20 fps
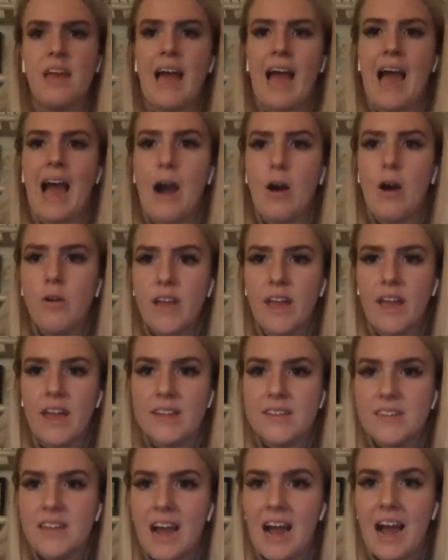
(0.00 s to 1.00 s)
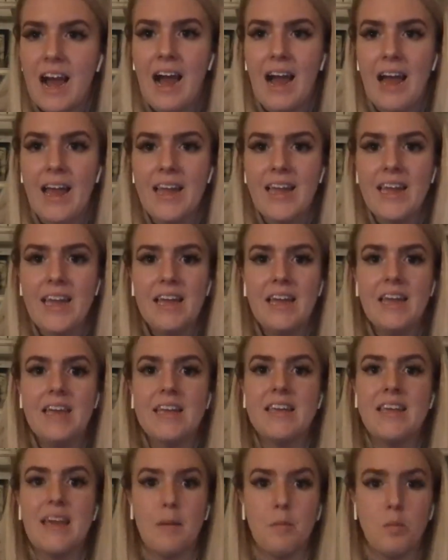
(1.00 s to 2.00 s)
How can I
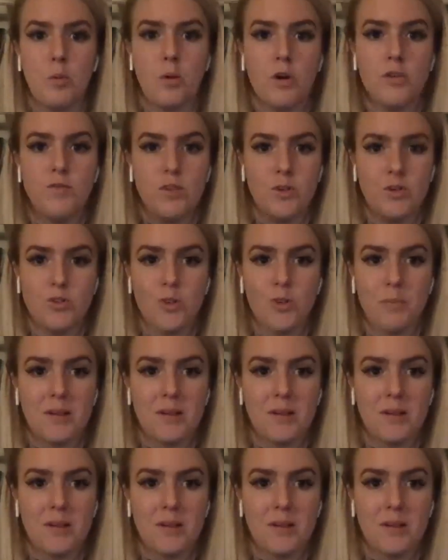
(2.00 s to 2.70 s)
get more views on my